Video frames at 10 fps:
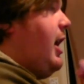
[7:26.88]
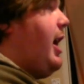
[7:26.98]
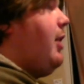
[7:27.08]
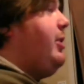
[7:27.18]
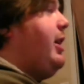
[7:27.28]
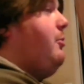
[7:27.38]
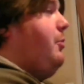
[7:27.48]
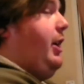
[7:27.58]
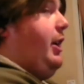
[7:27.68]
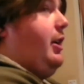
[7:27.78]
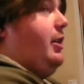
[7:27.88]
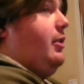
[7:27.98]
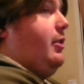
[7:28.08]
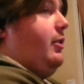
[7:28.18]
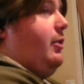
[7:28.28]
How can we
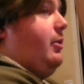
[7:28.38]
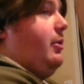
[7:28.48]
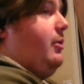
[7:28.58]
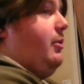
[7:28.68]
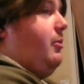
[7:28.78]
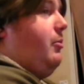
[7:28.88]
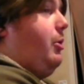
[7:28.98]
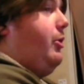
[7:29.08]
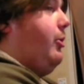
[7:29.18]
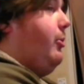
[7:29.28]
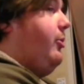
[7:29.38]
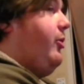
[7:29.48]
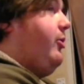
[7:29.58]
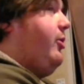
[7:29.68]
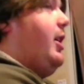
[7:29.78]

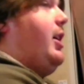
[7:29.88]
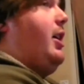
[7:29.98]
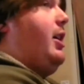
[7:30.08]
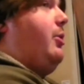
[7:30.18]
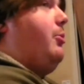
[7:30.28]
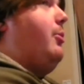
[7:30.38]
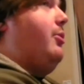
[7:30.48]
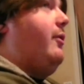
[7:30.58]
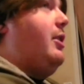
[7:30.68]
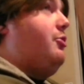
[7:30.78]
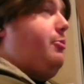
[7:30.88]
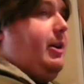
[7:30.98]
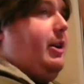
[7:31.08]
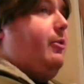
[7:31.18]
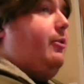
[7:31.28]
reduce the growth of
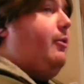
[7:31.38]
entropy, or